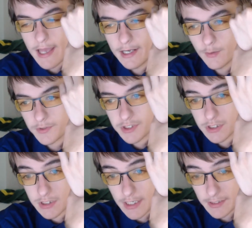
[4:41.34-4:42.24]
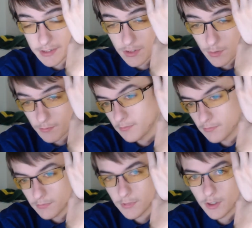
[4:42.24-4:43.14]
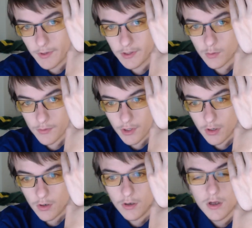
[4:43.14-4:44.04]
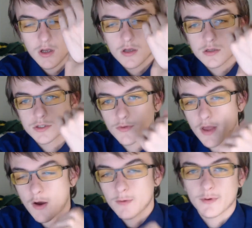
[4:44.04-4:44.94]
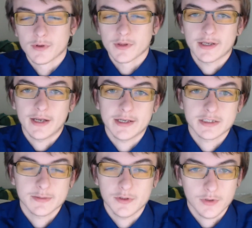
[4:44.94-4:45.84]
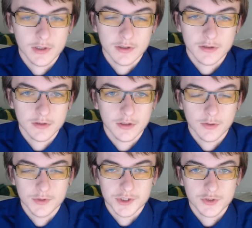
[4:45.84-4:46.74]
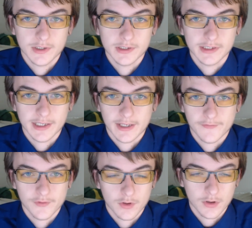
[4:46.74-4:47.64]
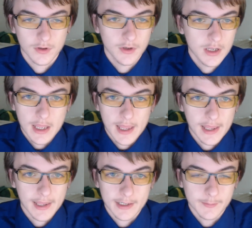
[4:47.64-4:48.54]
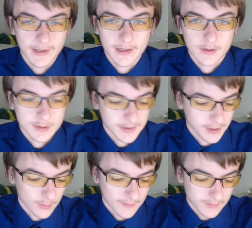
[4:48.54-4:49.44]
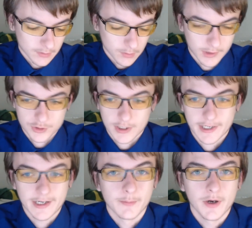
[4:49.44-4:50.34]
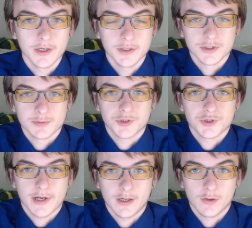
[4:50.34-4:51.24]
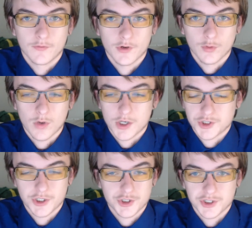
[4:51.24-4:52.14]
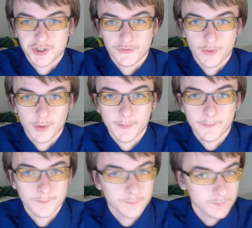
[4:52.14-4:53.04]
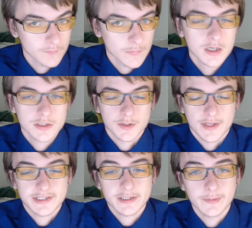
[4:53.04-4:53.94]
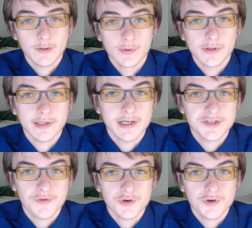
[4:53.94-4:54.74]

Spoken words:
and it would silence or ignore the call. So that would be really nice, and you can discreetly, like if you're in a meeting or something, you don't have to look and try to hit a button. You just put your hand over your watch and it shuts your phone up. So that's going to be really nice